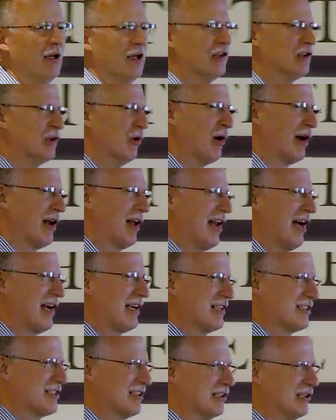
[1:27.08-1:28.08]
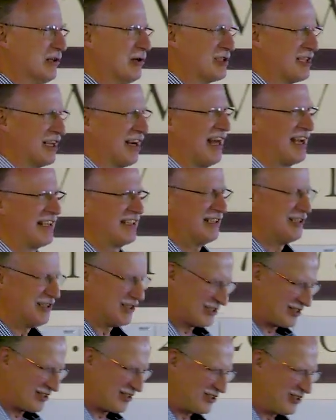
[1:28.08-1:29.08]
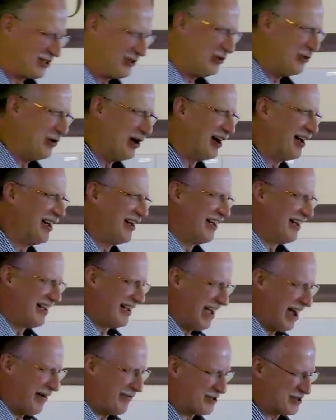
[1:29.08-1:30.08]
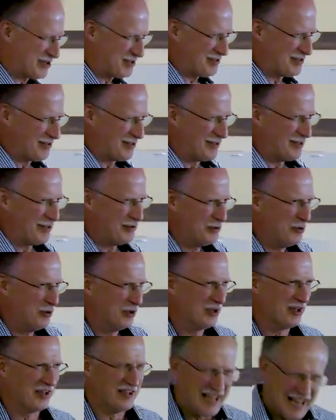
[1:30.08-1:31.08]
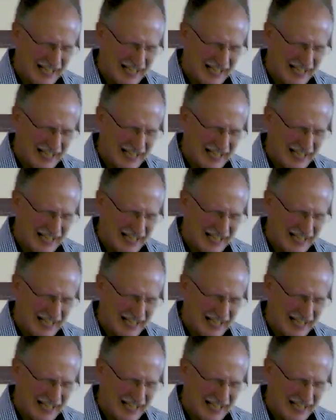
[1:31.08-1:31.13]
And so, what I like us to do is I like to just to uh, have us do a little